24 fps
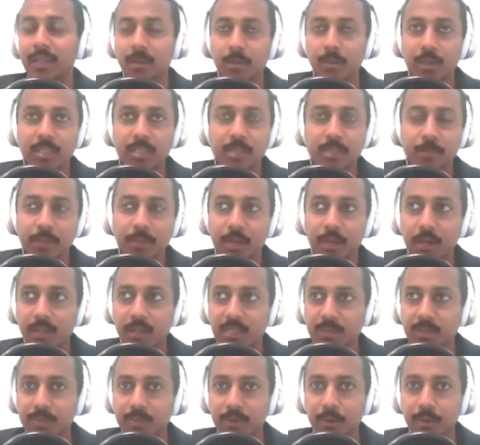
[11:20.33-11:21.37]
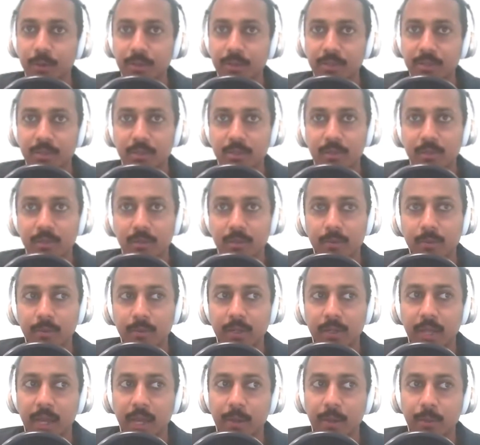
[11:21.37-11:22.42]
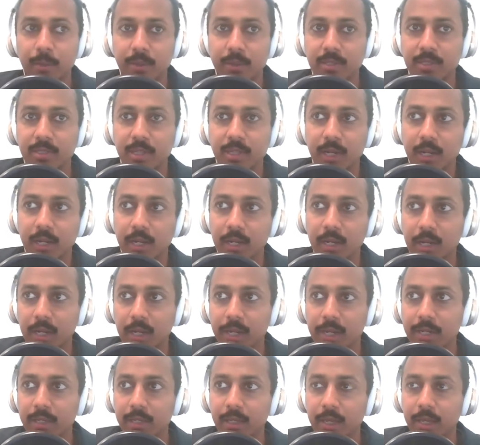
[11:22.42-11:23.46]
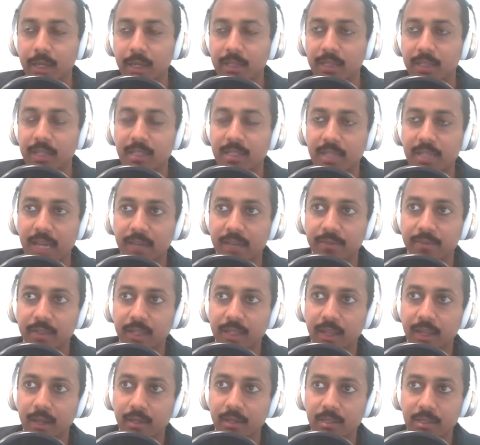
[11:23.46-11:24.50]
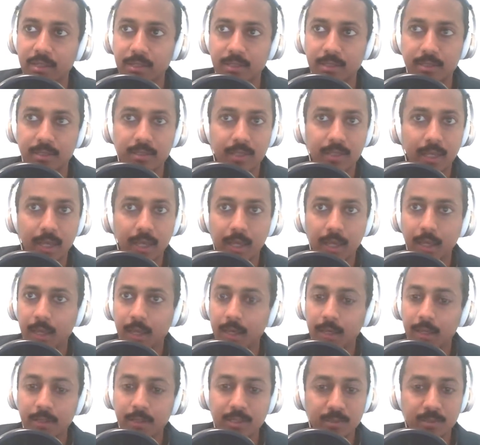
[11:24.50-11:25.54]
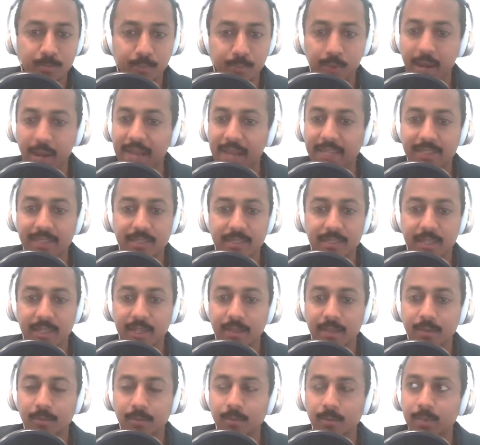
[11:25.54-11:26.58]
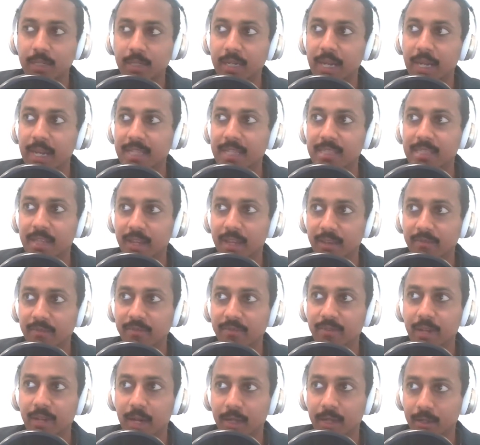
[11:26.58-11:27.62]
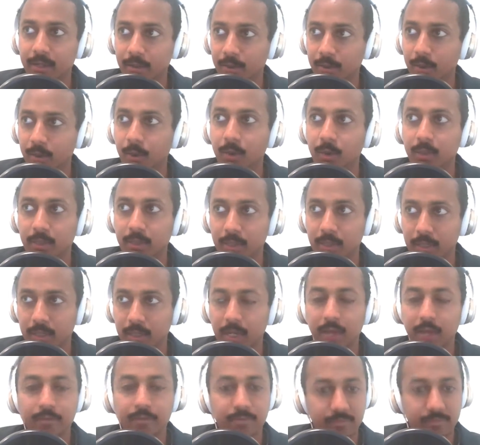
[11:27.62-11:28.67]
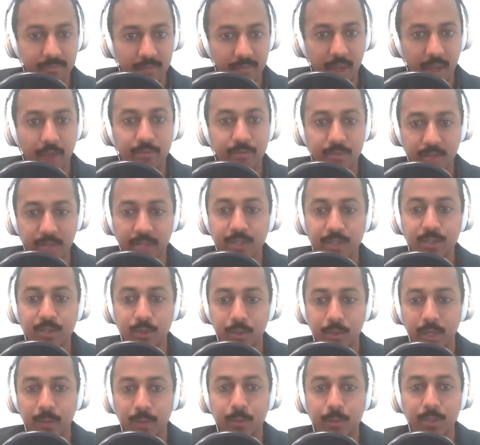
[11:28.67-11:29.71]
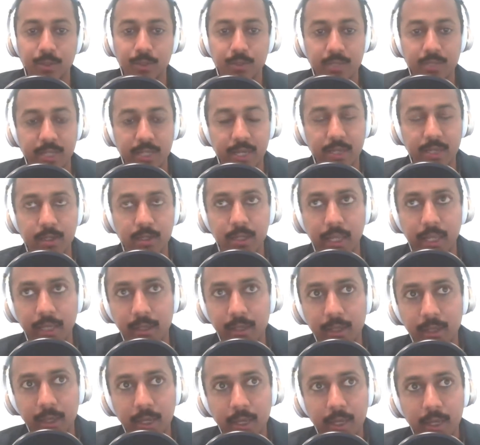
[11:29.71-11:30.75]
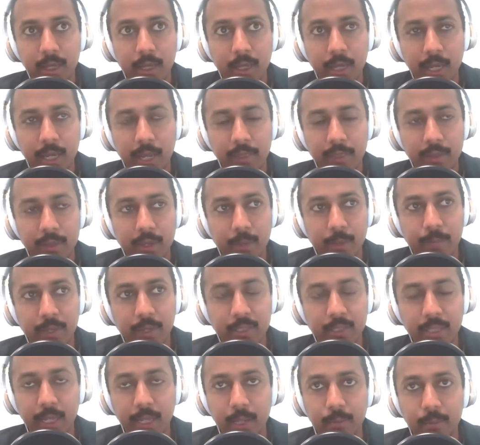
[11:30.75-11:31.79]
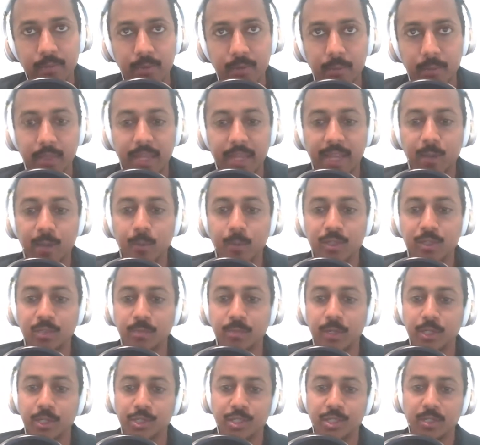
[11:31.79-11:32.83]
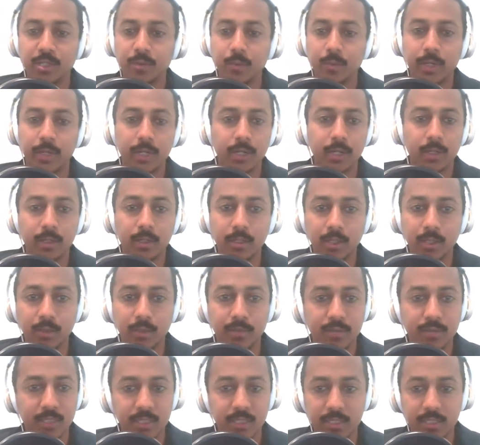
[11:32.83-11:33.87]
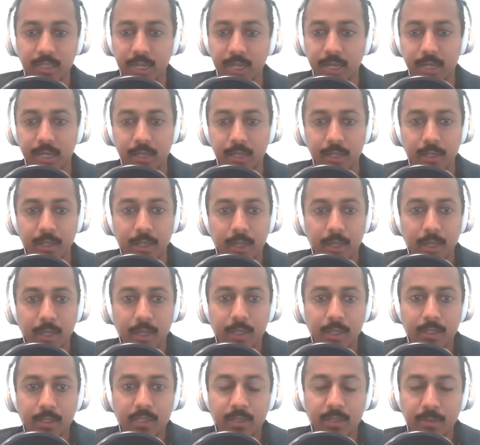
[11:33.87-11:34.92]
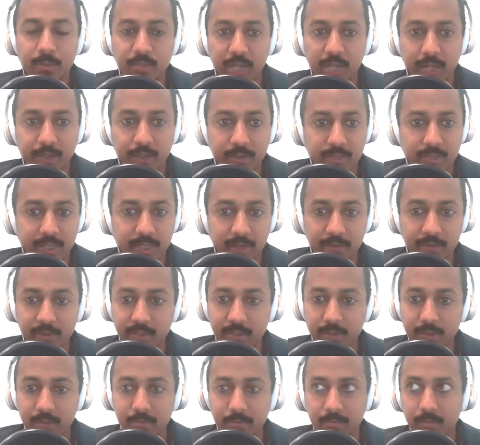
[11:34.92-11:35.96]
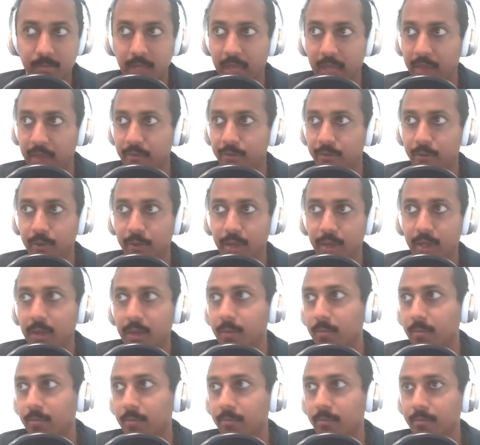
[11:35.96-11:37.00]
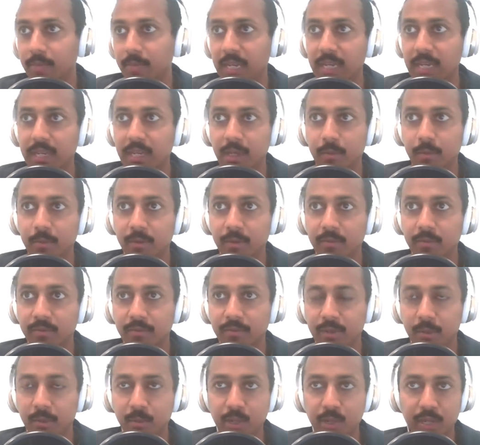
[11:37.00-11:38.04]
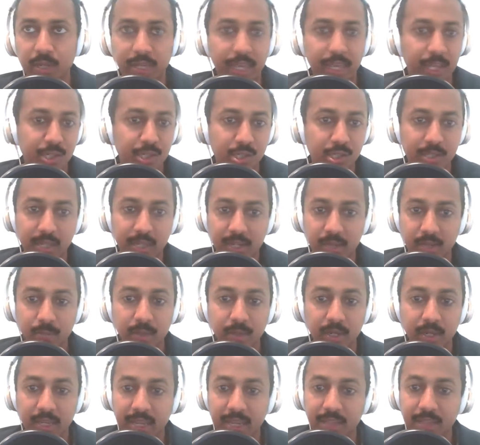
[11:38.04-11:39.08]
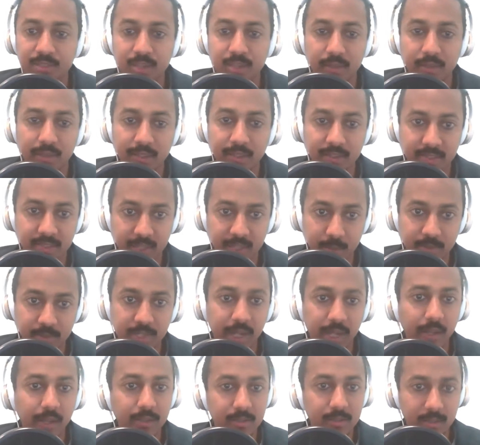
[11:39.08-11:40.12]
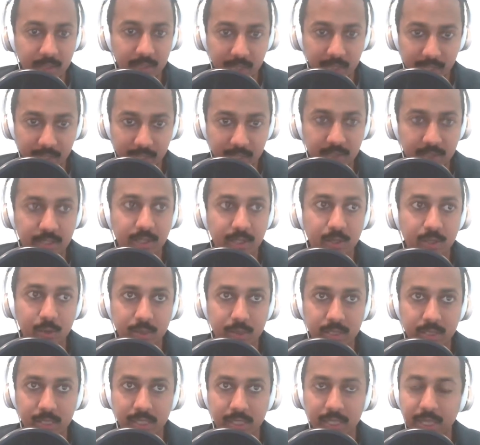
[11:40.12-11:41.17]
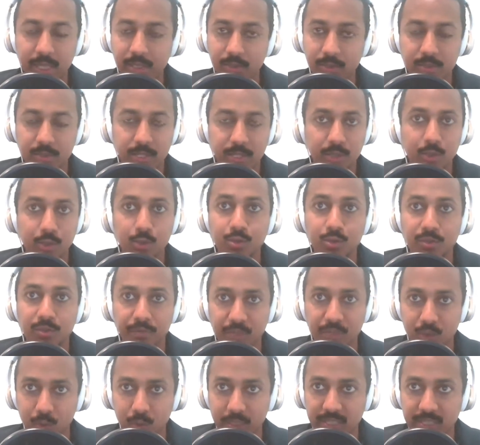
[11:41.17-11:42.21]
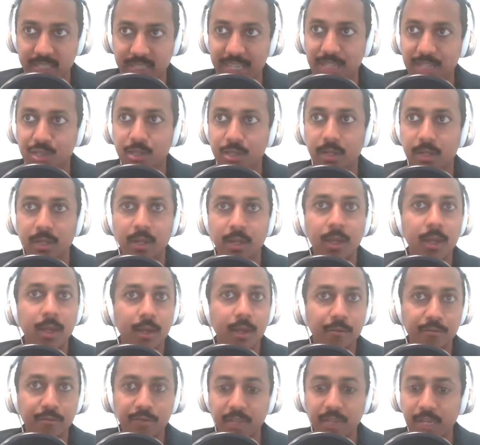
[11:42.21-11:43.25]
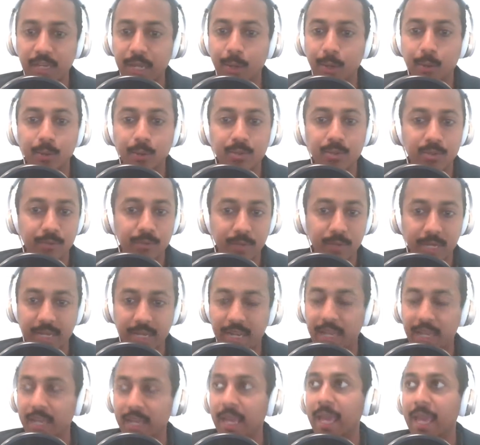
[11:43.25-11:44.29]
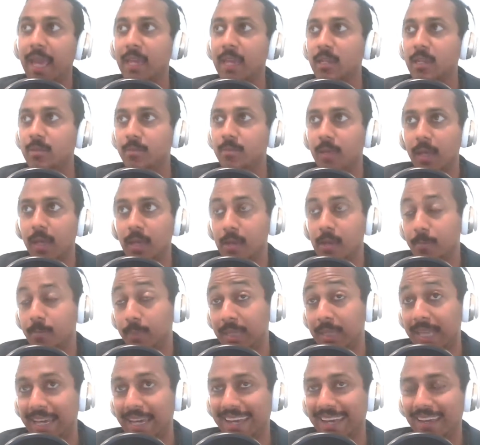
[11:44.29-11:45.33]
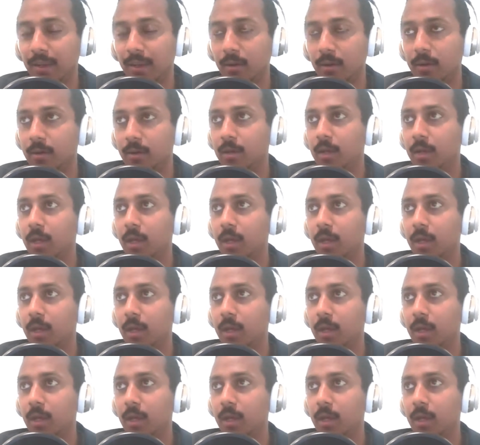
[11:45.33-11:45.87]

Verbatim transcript: your multi-pronged approach. When I was younger, I, I leaned heavily on just just practicing. But as I've gotten older, I've I've tried to do like what you said, like and I think I picked it up from language immersion, where you've just gotta subject yourself to every medium of communication that communicates on that subject to continuously like you said used visualization videos reading and and playing or